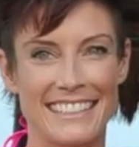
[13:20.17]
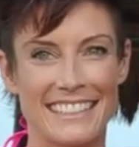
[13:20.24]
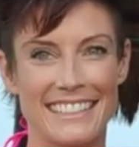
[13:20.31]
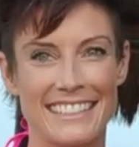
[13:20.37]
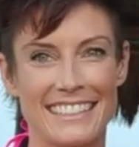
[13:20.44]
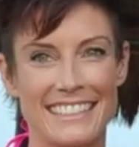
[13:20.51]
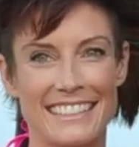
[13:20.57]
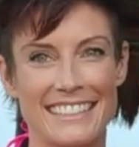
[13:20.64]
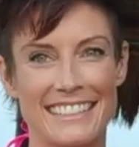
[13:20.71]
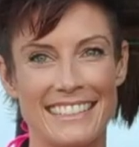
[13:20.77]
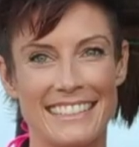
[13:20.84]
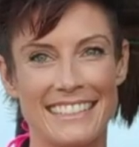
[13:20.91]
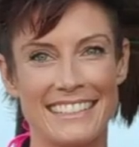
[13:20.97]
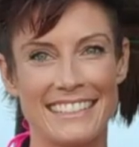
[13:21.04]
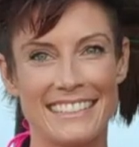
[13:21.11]

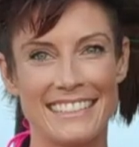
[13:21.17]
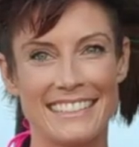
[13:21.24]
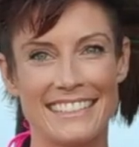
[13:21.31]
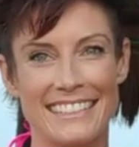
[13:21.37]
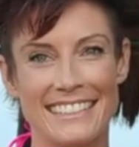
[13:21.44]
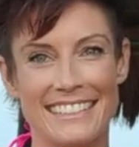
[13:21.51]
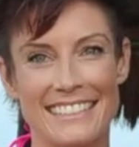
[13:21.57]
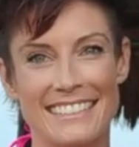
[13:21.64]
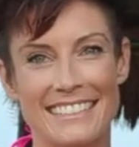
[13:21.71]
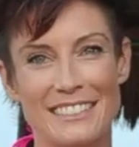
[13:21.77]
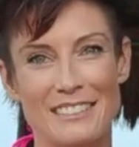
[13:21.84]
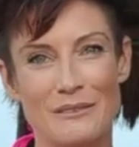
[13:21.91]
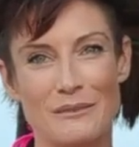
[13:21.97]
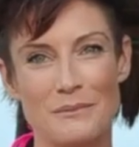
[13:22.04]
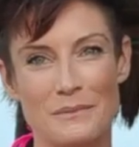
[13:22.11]

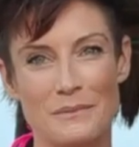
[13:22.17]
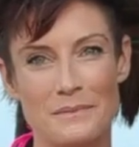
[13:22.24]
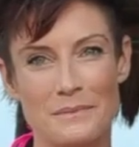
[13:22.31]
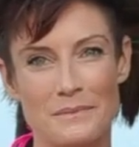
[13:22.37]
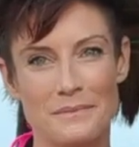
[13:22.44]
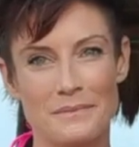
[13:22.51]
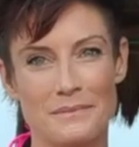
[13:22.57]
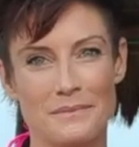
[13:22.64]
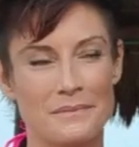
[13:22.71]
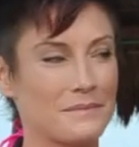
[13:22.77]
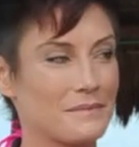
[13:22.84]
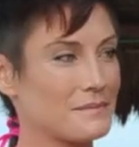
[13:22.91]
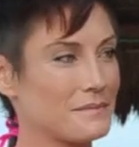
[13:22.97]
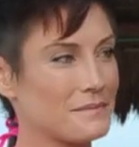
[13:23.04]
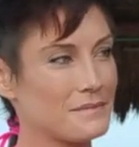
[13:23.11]

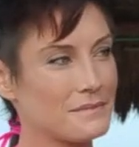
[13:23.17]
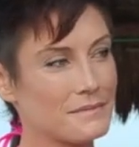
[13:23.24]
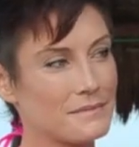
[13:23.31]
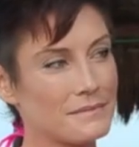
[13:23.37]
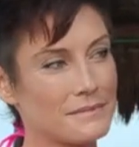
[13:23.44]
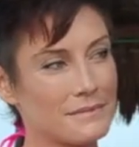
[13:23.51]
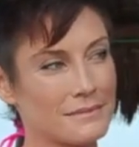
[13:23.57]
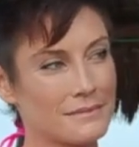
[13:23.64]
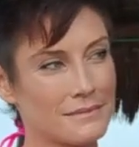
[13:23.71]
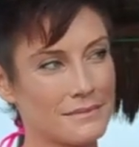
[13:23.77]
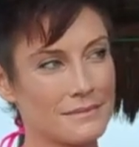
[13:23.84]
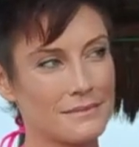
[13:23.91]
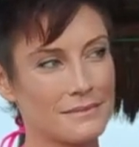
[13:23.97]
The person shown says nothing.